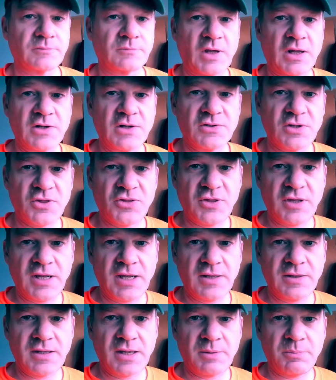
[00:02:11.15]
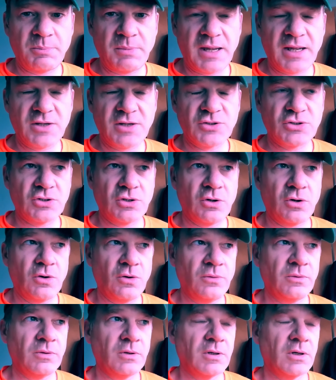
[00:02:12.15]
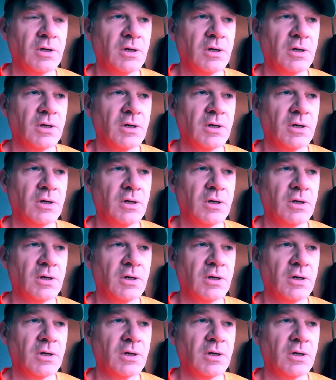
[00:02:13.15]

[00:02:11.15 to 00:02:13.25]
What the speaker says: It is a thing that makes you